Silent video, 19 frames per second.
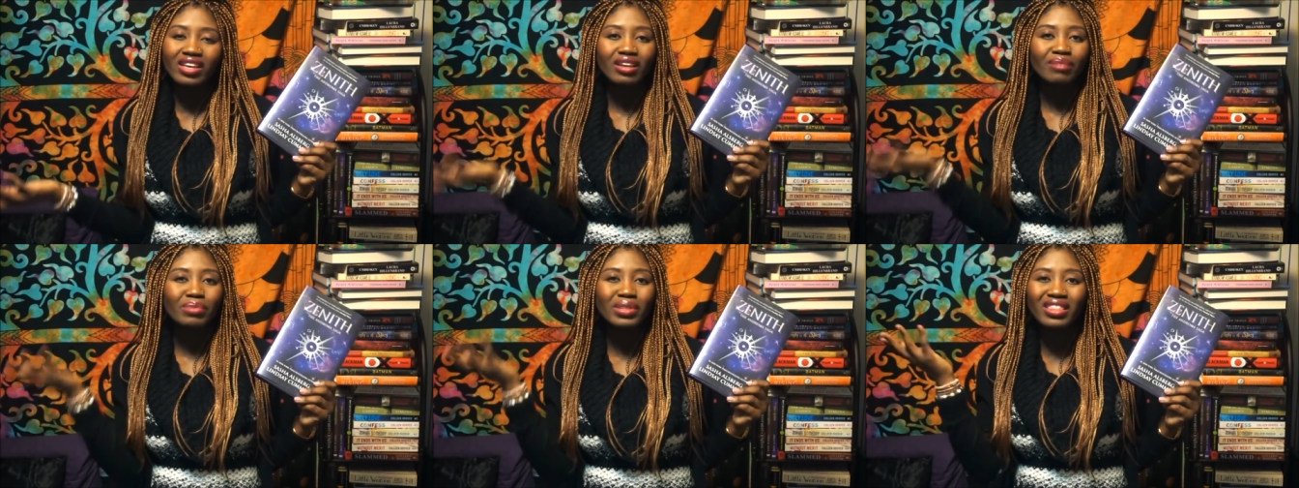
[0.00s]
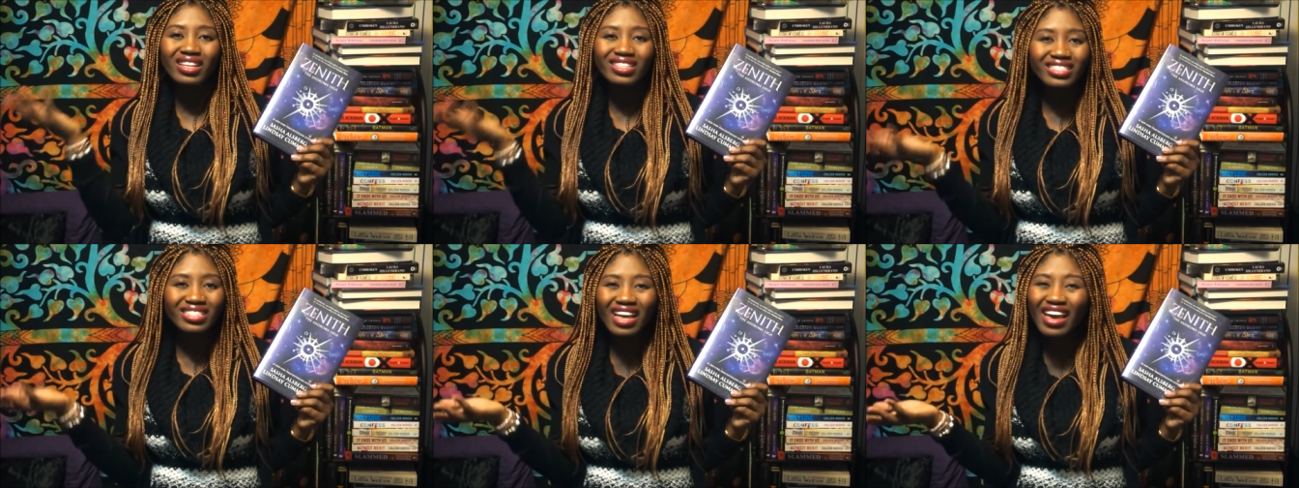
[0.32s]
But
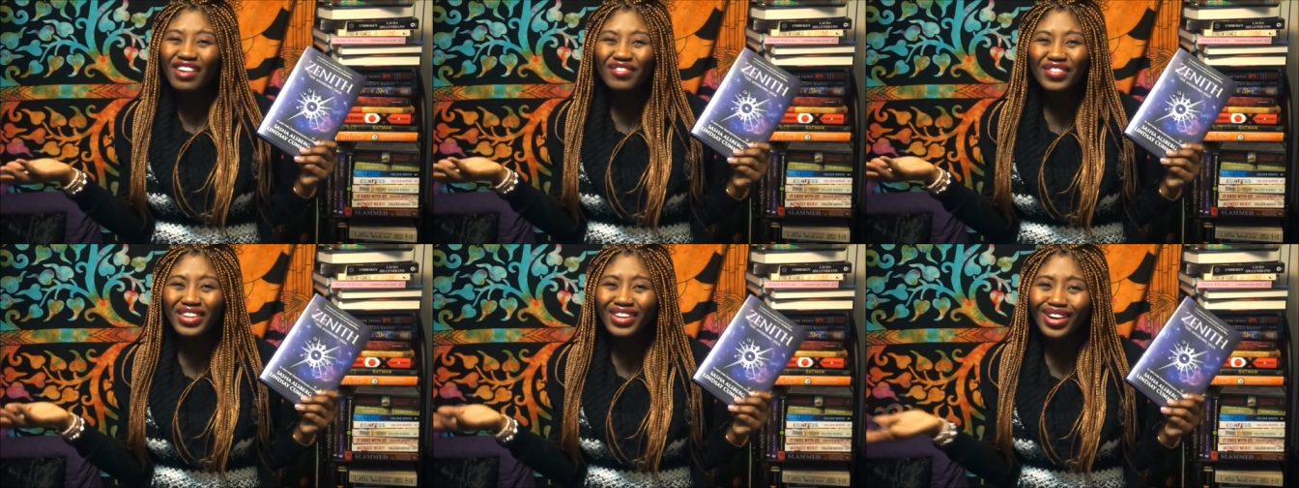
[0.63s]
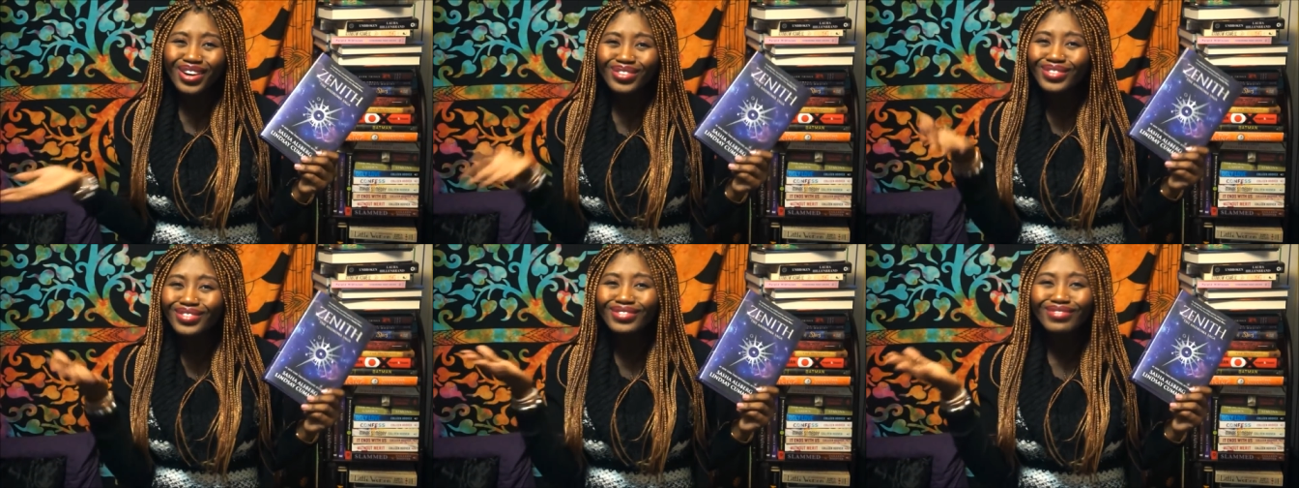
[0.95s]
that's life, you
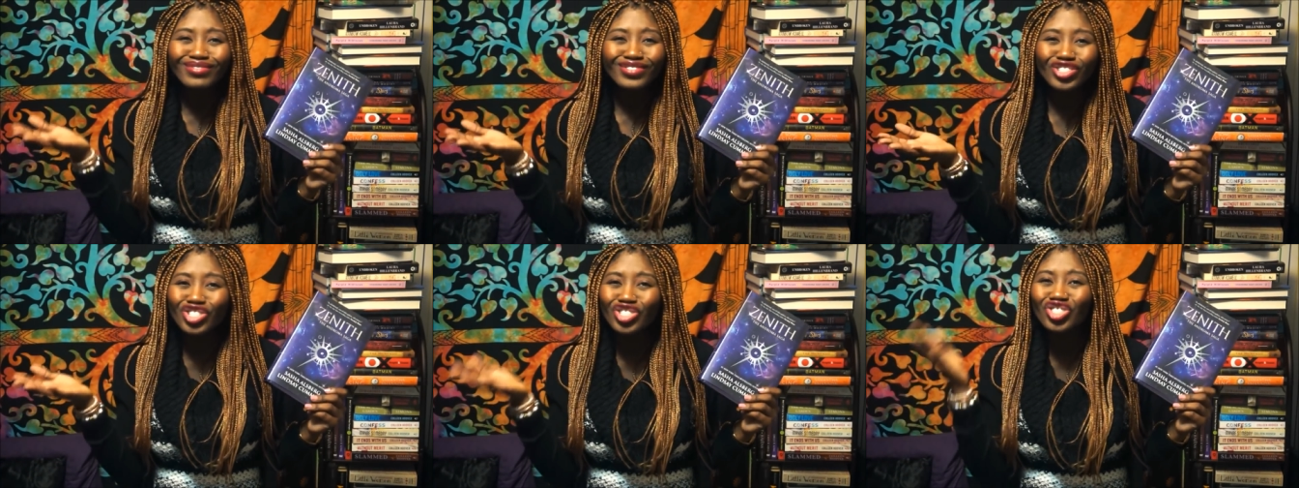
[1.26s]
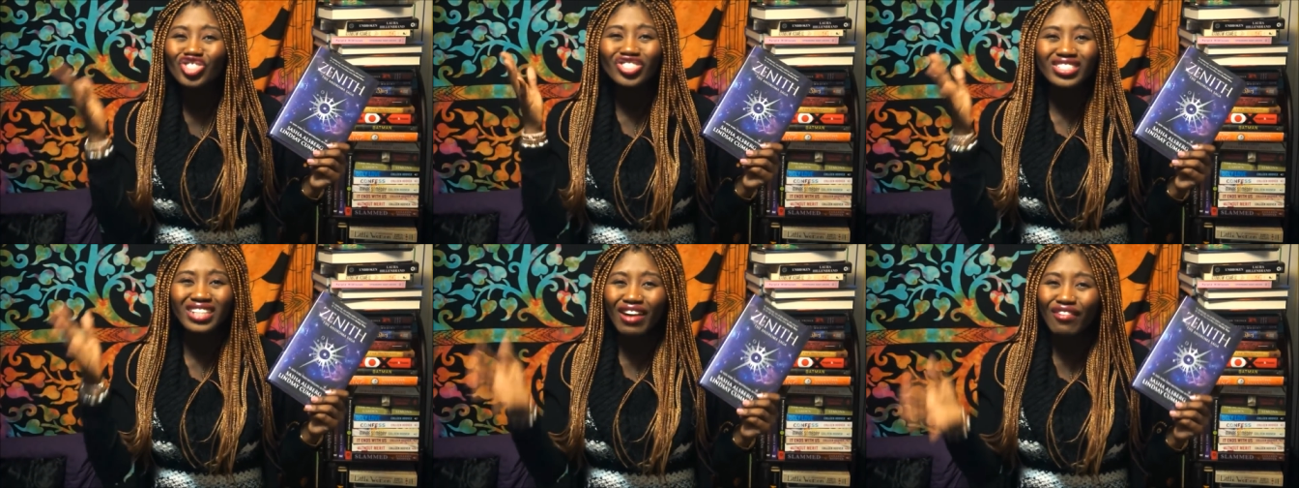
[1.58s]
know? Shit's
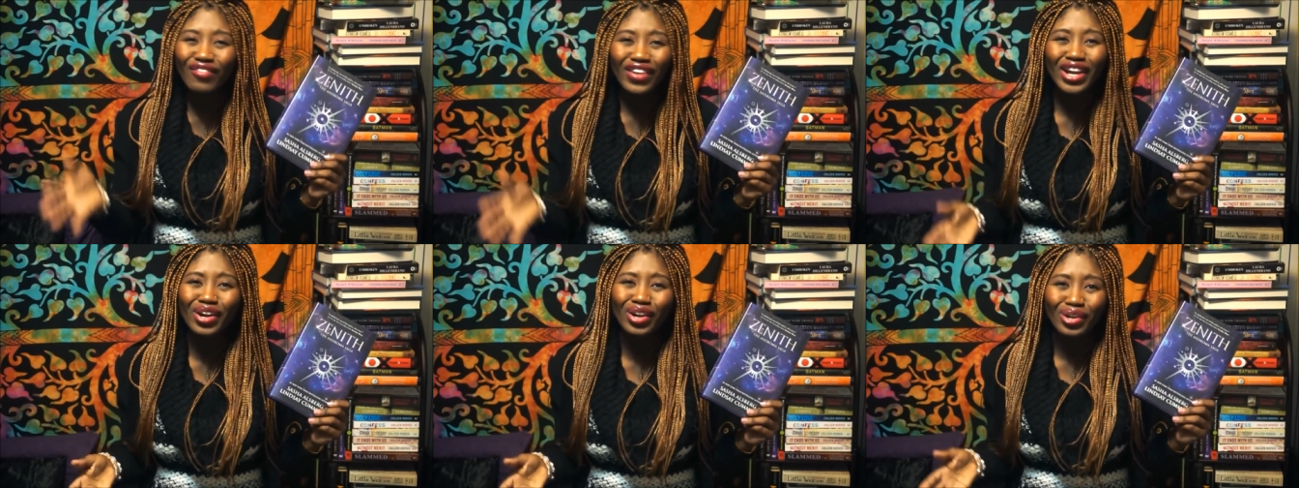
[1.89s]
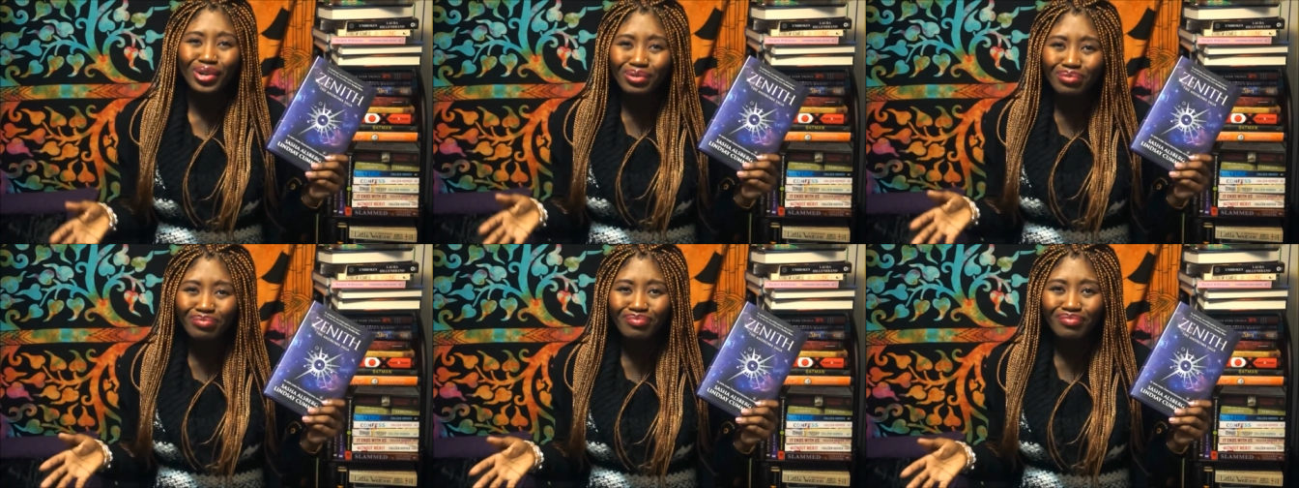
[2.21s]
just not fair.